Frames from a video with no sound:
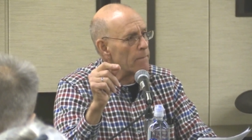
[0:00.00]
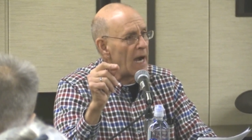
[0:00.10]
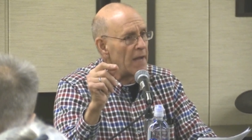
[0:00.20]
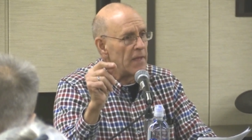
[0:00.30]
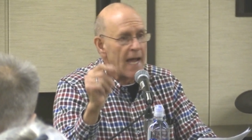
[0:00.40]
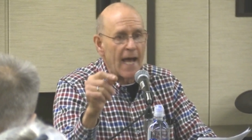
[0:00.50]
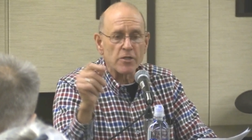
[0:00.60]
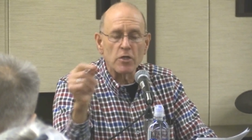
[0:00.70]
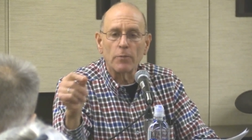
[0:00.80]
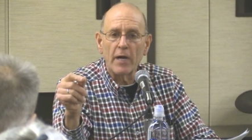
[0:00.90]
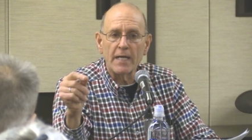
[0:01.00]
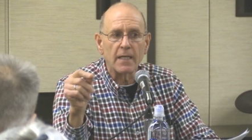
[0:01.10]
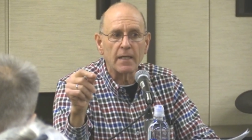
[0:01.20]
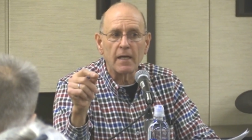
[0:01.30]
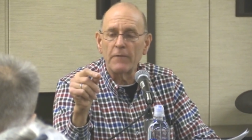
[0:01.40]
by the national
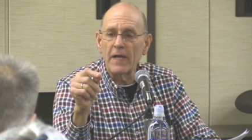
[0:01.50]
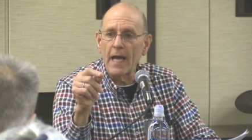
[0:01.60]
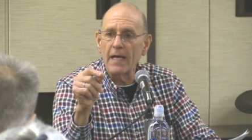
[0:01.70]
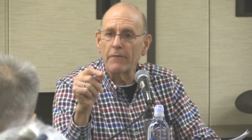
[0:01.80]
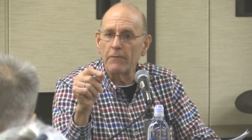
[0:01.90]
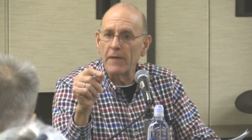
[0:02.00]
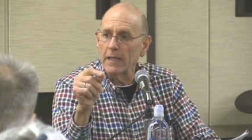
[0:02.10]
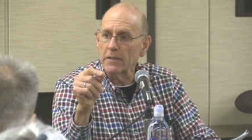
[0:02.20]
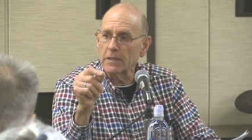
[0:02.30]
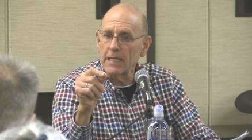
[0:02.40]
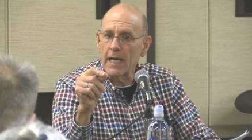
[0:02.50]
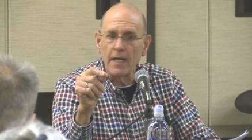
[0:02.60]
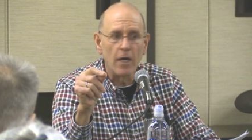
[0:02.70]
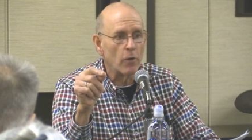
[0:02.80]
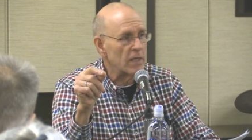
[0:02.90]
president of the AFL
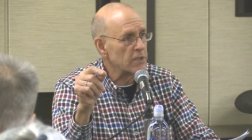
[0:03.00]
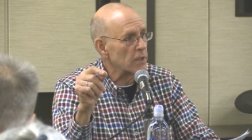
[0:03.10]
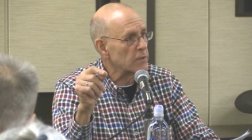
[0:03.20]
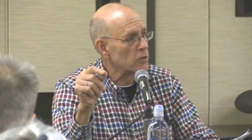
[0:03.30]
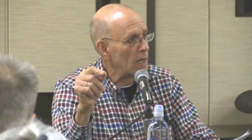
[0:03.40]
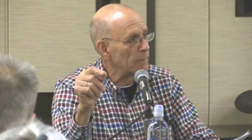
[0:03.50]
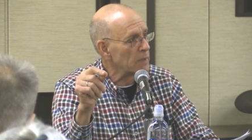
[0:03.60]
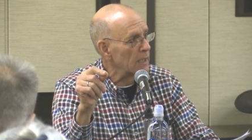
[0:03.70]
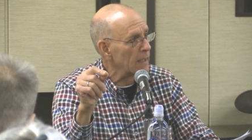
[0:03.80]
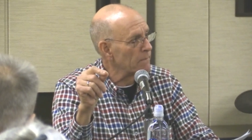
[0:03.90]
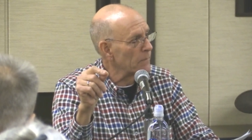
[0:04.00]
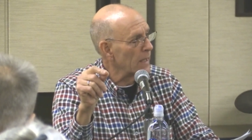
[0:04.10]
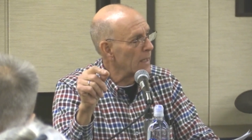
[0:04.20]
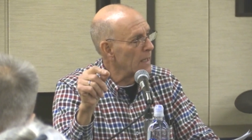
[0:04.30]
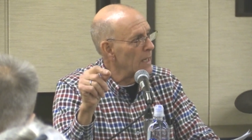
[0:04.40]
CIO, Richard Trumka.
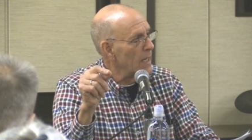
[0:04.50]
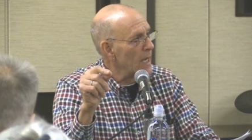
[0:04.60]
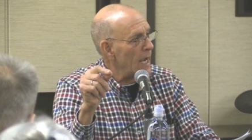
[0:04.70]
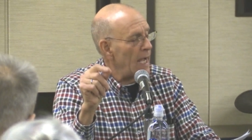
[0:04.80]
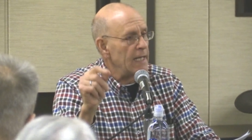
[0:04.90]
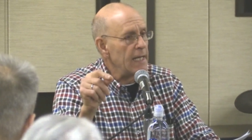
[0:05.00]
And